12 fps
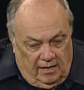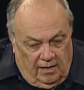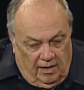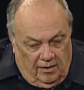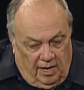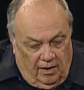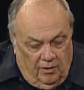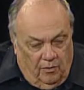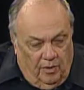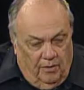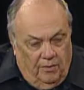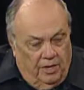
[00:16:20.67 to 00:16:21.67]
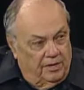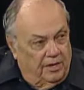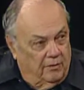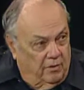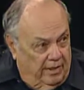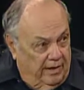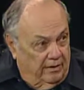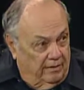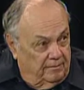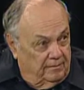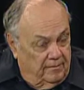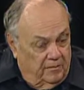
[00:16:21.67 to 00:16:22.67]
I don't know what I would have done without him,
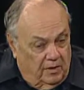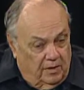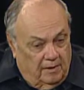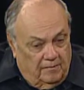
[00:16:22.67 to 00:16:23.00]
really.